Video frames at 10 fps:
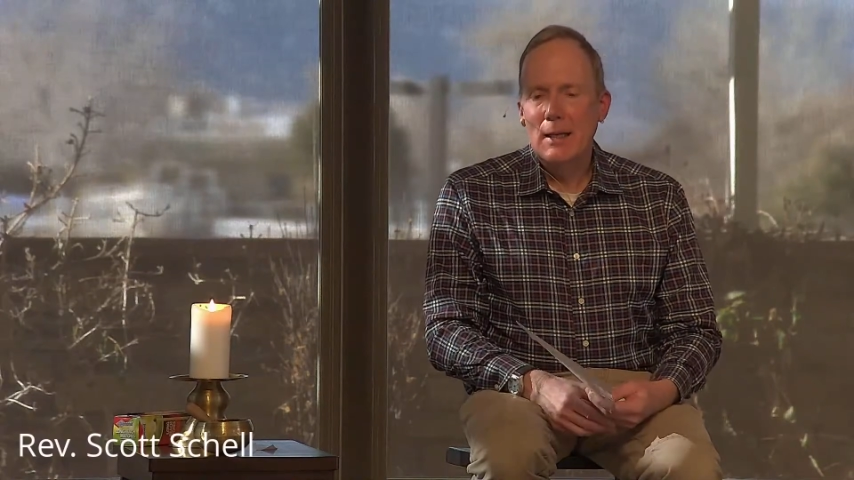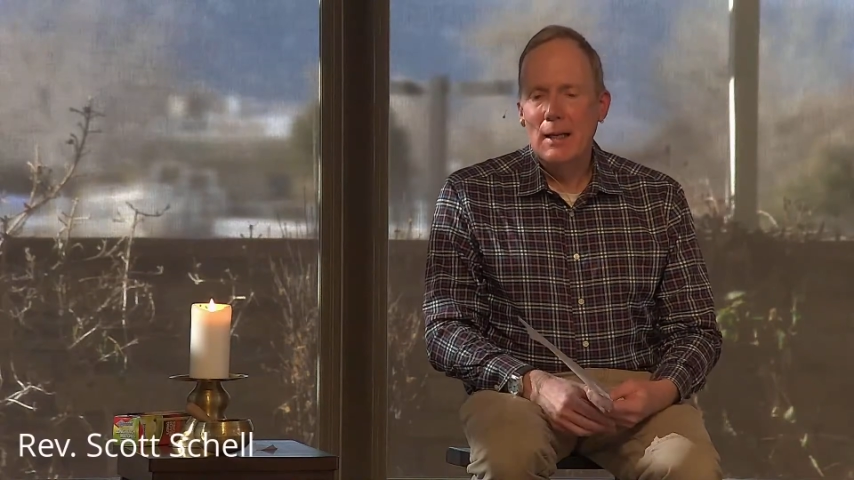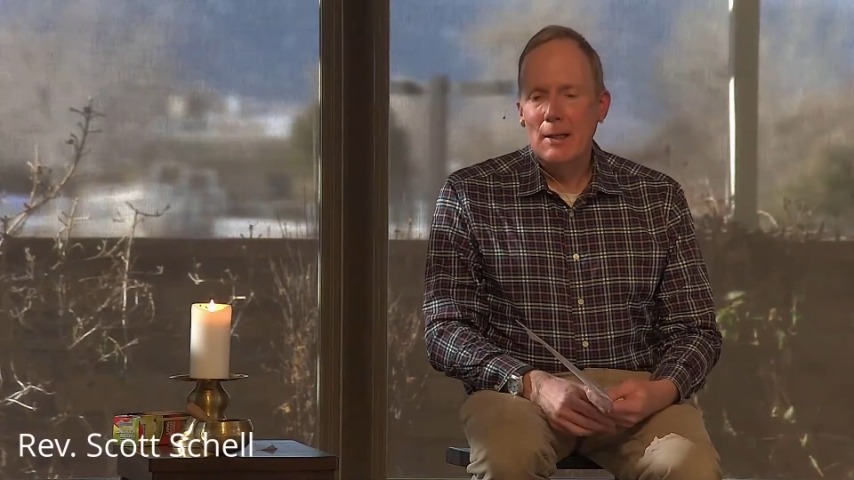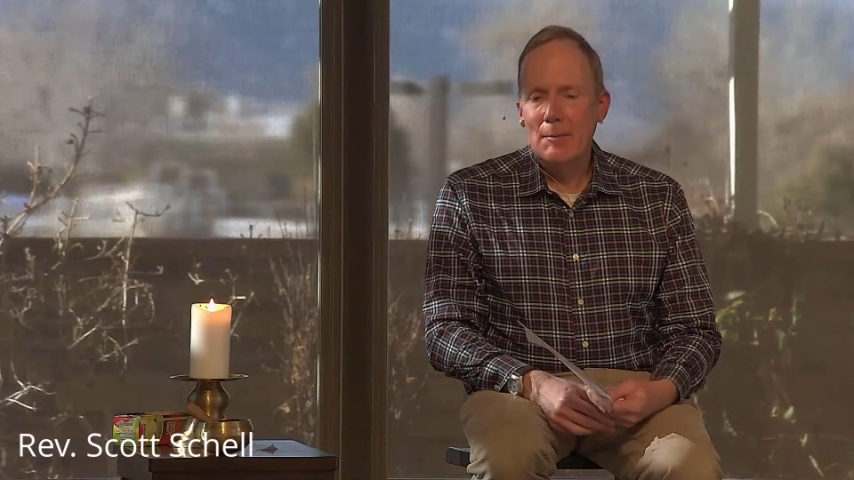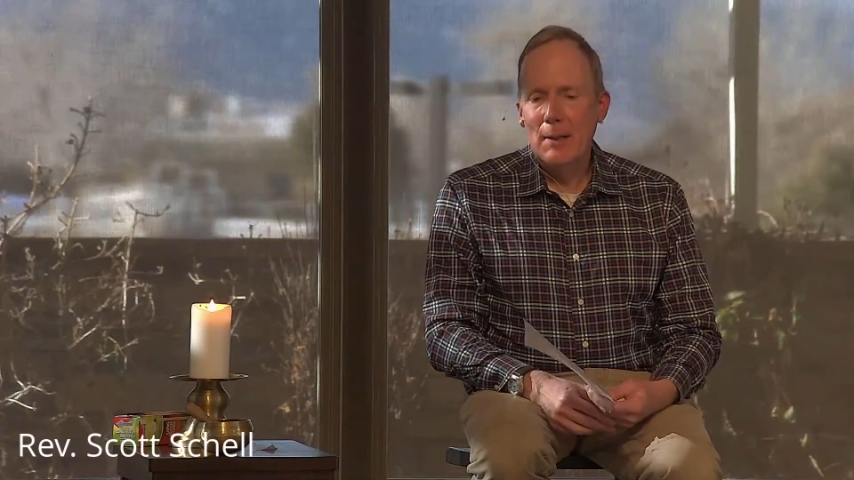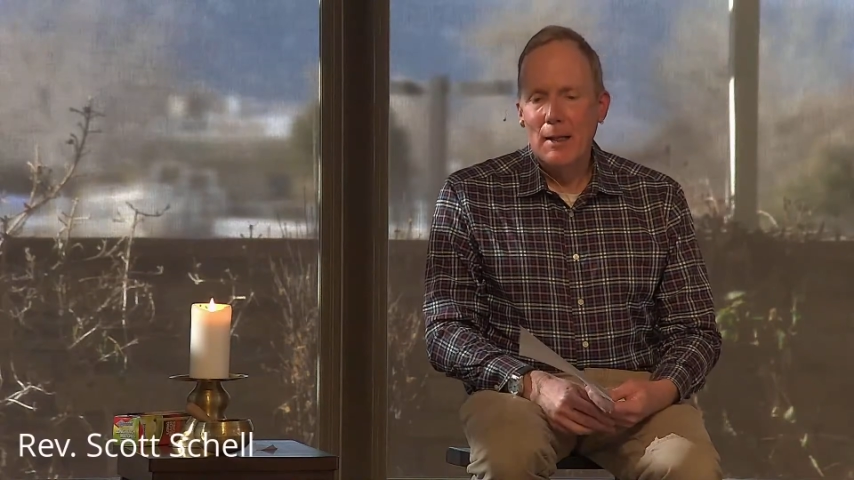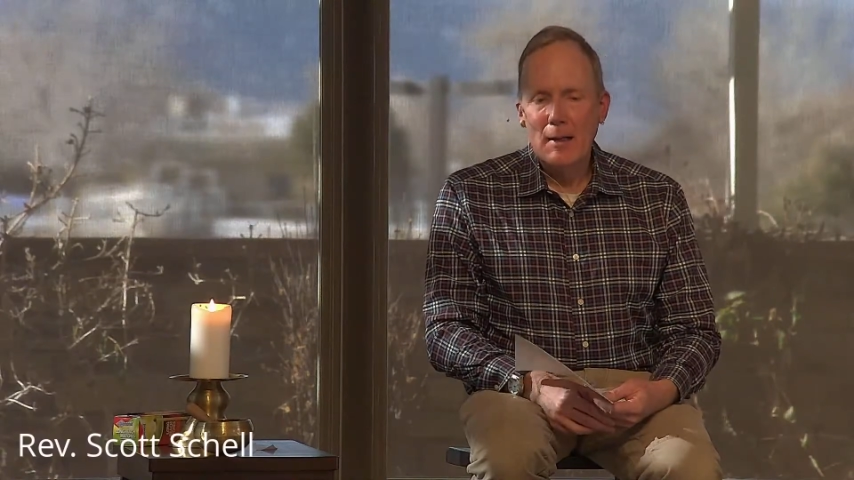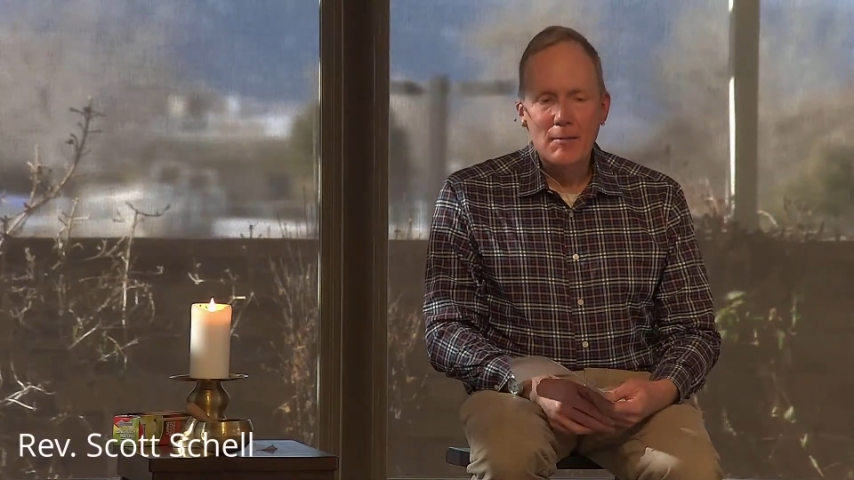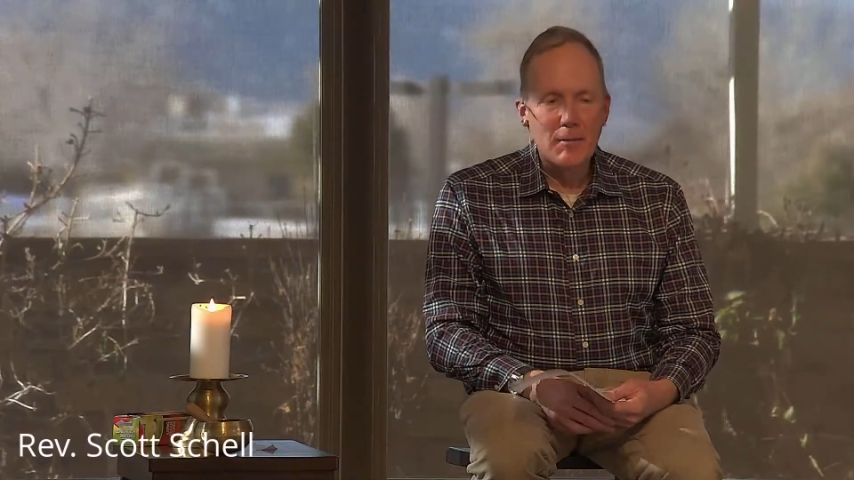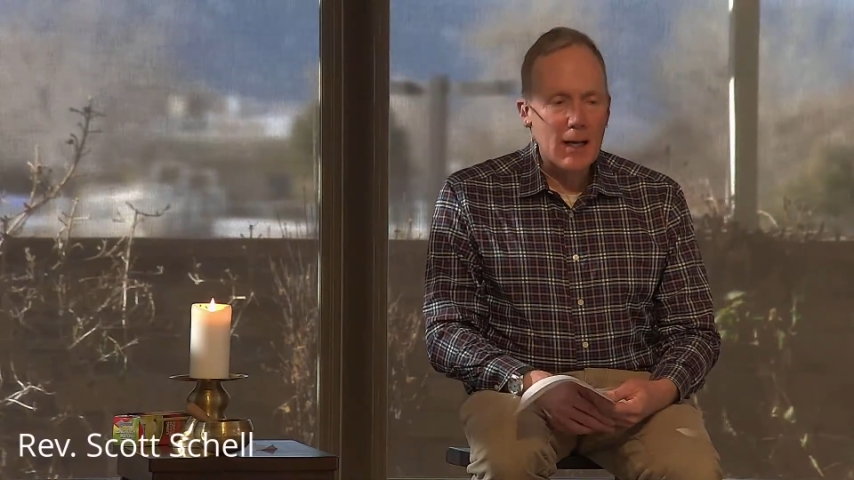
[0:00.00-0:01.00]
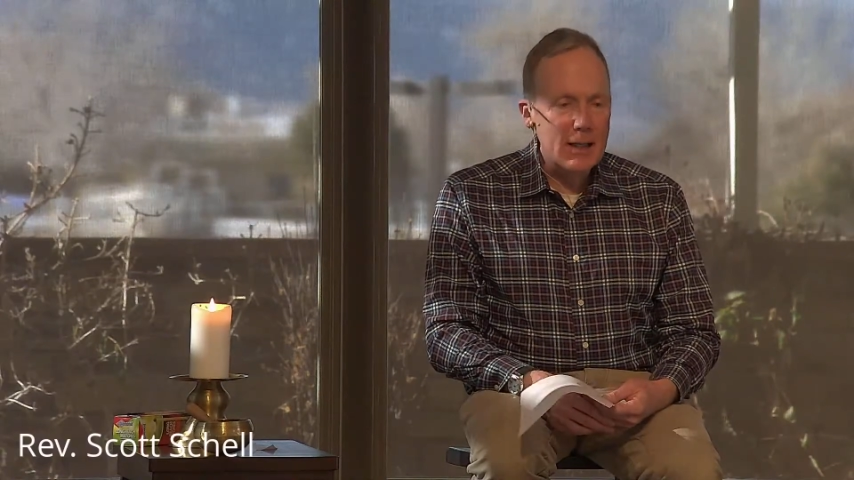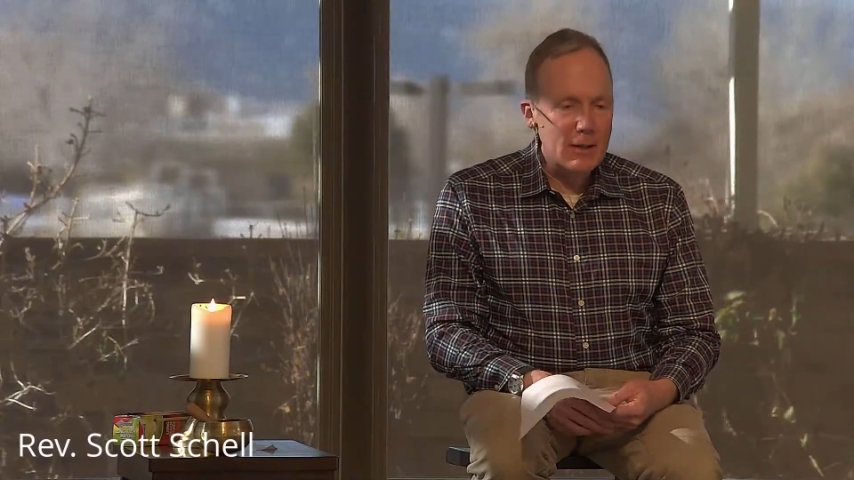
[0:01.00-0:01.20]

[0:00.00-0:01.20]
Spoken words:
And invite